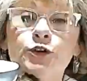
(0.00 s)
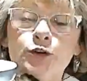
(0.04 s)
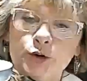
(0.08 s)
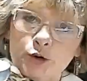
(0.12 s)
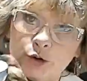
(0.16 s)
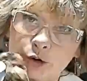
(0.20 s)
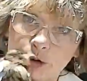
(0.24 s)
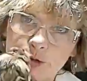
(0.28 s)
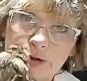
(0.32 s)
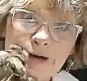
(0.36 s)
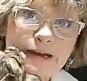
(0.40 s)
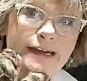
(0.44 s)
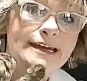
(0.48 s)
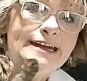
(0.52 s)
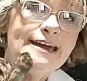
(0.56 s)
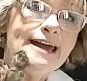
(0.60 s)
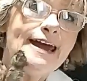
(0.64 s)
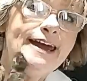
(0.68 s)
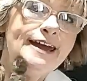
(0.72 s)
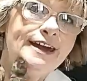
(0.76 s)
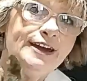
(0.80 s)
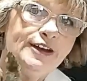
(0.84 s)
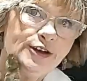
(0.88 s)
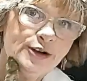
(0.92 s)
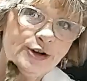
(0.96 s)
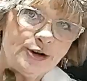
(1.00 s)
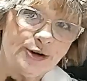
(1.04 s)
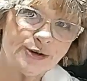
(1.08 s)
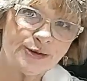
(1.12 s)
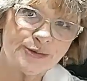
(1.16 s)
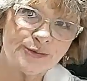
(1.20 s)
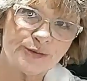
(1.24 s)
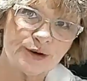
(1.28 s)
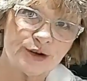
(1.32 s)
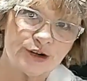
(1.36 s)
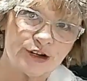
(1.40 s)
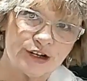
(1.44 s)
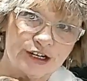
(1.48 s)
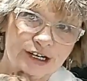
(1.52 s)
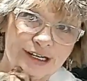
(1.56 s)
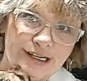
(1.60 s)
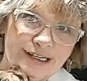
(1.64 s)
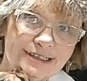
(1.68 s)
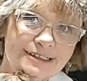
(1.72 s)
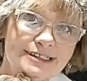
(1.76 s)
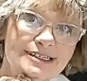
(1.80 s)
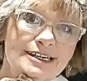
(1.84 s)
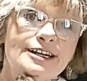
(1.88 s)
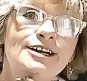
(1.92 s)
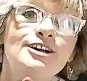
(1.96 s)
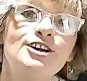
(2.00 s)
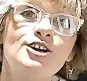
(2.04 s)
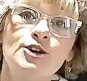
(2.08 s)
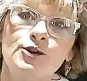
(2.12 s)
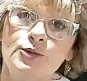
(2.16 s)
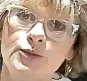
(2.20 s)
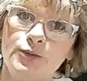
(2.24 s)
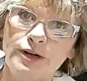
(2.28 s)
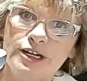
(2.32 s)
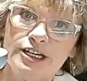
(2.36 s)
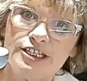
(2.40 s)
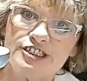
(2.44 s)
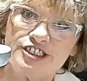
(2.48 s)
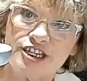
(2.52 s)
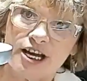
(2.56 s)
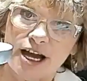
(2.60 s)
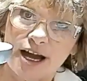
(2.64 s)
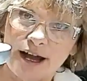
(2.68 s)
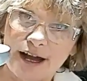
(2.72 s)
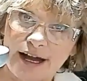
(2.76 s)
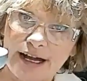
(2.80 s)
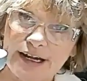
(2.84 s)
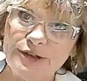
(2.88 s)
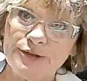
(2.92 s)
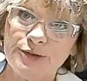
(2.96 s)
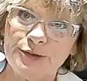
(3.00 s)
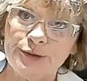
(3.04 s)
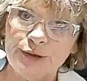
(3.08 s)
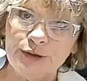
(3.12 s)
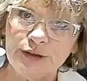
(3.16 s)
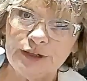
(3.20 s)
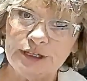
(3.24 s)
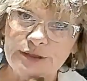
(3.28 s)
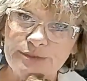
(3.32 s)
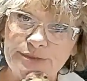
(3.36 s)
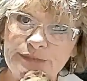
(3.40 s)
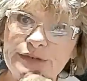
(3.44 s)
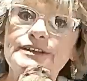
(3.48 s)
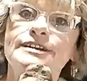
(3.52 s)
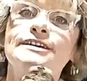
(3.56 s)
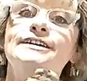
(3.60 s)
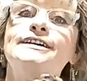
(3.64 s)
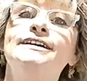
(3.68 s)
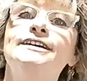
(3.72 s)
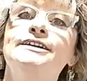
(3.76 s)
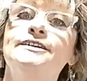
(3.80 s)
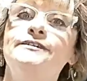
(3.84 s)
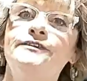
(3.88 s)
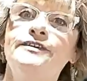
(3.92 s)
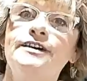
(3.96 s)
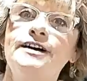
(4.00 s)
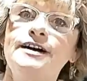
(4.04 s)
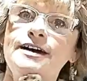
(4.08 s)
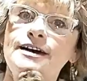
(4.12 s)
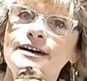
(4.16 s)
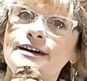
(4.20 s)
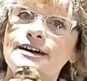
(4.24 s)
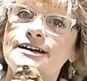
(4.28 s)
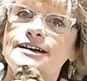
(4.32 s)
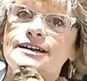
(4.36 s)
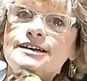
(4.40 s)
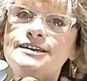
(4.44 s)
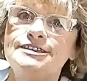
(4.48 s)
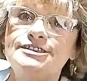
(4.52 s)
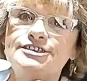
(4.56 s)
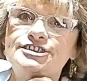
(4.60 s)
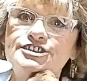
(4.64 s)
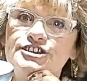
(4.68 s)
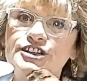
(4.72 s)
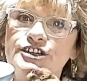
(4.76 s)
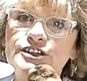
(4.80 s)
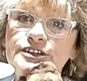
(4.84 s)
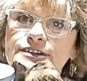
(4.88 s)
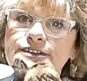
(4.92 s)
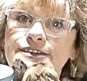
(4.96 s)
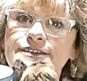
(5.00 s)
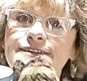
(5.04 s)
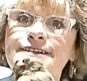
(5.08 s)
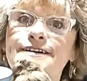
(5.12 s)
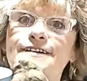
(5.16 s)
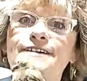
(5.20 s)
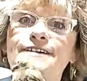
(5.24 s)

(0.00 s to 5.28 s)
create your world, which I truly believe Because, you know,